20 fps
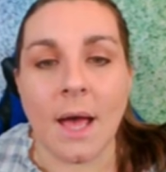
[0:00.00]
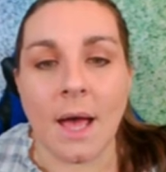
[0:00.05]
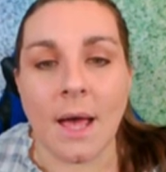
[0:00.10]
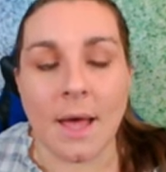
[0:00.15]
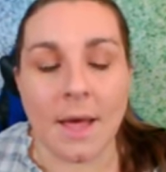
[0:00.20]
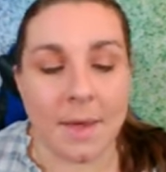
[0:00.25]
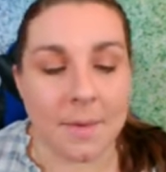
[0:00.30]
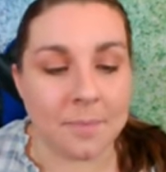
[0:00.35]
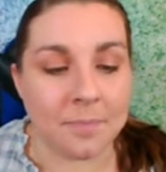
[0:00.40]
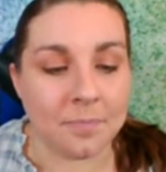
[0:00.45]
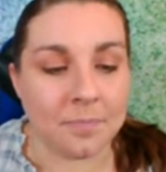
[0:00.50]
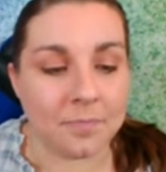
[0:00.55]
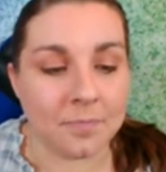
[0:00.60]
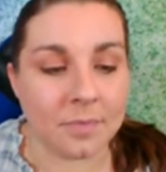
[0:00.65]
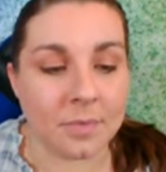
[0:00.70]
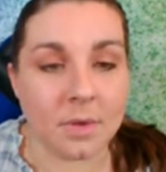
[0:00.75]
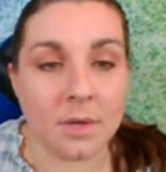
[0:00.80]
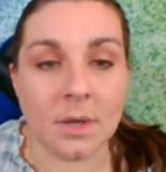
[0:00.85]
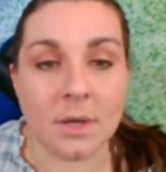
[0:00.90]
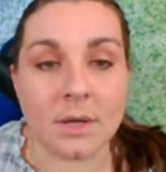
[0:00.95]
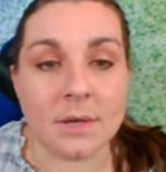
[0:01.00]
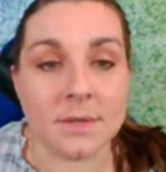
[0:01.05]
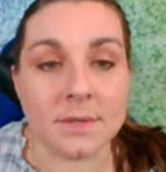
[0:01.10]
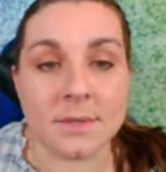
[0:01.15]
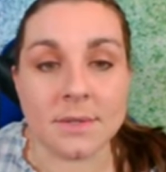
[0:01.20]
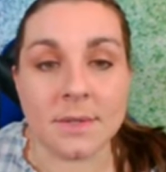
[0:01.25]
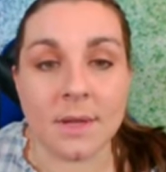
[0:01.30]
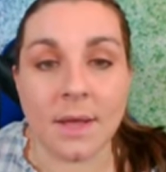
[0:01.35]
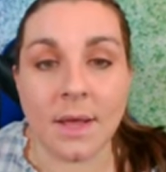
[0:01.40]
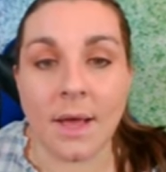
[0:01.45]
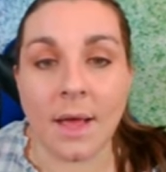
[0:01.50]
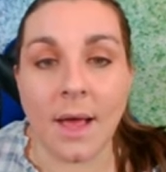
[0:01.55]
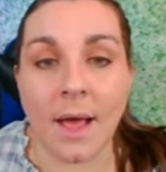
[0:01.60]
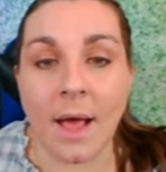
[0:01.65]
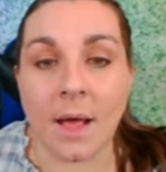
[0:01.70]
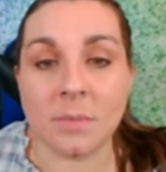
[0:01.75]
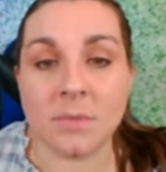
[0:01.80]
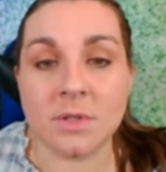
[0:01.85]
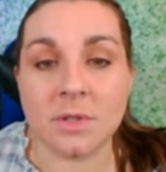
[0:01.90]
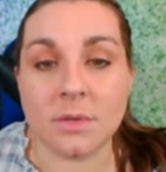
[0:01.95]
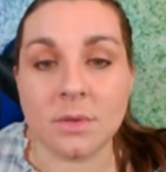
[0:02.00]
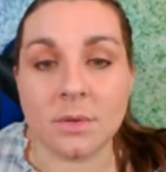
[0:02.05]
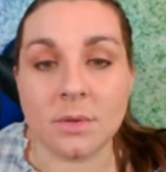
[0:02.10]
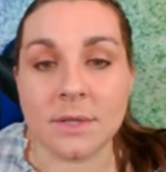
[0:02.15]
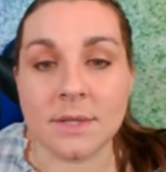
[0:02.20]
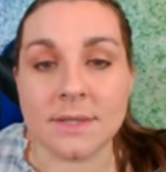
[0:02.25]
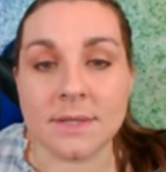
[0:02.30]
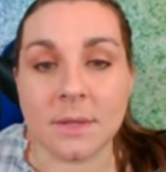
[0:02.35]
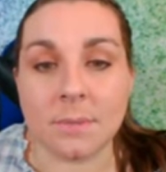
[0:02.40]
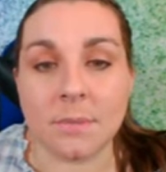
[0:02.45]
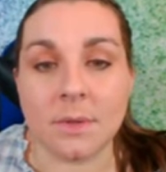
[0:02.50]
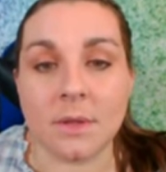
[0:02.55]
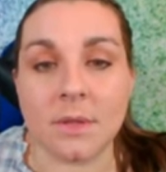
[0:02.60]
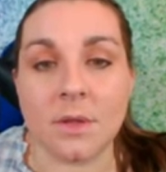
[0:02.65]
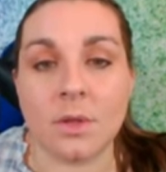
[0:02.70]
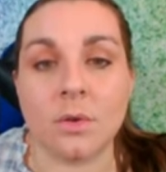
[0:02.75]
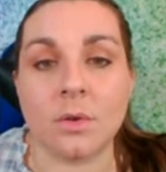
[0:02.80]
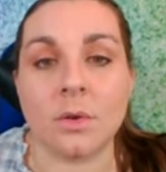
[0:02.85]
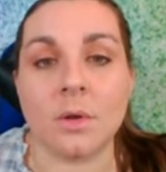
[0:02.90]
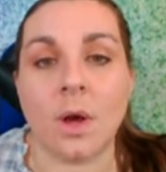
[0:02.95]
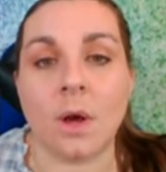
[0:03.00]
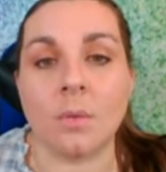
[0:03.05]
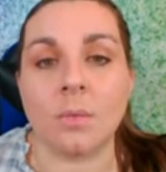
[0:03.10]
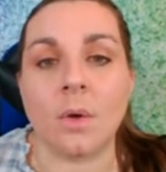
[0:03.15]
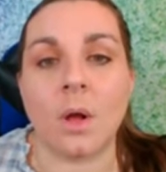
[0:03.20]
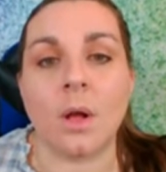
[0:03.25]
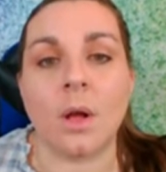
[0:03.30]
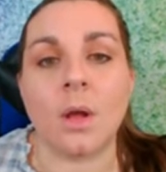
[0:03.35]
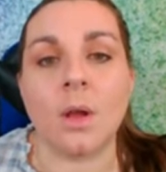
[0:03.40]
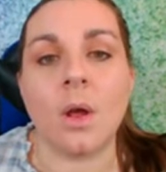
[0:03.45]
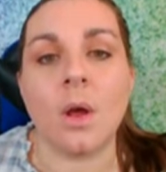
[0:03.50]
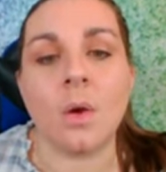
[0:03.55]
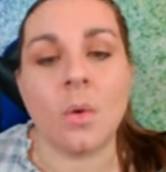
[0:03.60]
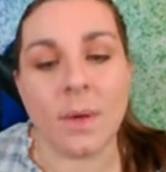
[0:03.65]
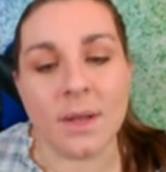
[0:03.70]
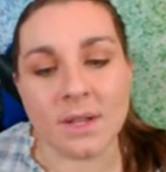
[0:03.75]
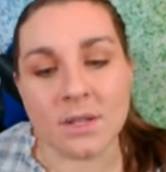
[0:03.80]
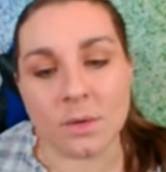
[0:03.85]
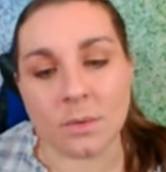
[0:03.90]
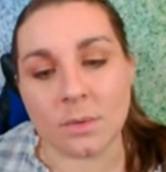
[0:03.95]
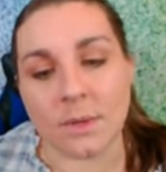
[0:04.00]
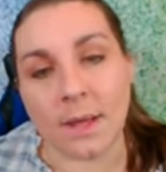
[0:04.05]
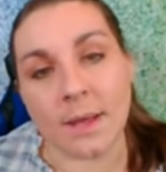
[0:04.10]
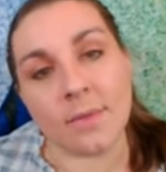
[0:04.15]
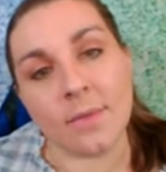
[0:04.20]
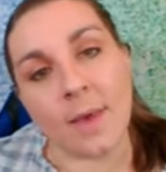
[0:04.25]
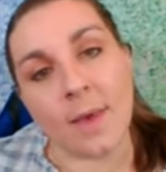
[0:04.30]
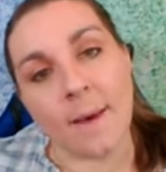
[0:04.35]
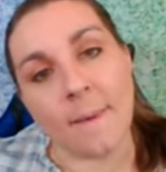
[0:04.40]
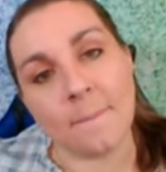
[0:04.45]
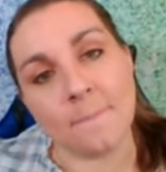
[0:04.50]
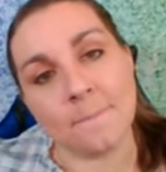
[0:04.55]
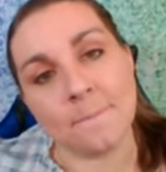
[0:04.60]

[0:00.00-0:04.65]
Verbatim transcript: Um, it is absolutely something that you're not wrong on. Oh, I don't like that.